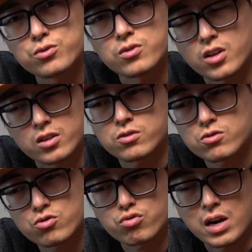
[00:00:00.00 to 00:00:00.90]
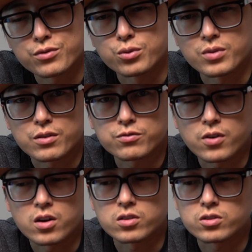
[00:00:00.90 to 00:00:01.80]
not travel that
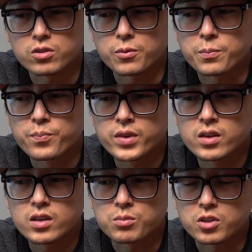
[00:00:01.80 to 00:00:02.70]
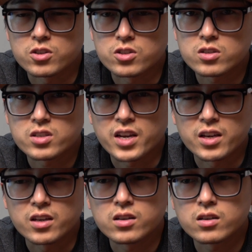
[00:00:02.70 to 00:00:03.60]
far, so I'm gonna just
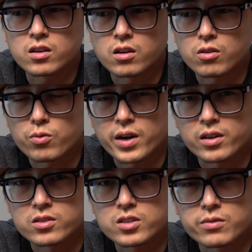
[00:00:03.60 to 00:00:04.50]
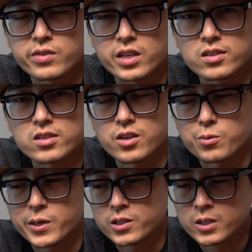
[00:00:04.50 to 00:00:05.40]
stay around the Venice
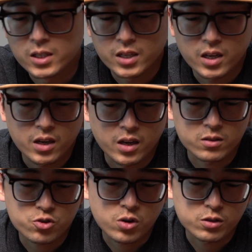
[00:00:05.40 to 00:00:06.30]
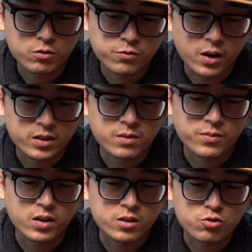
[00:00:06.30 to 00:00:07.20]
area and try to find
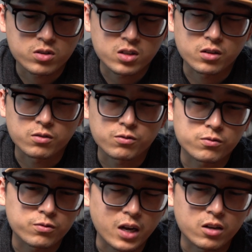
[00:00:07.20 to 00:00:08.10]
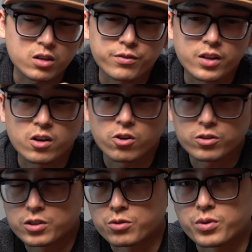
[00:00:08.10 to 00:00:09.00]
something interesting out of the
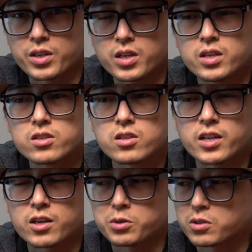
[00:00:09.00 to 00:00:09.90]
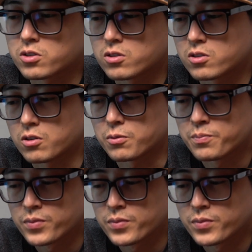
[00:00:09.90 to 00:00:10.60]
ordinary scenarios. So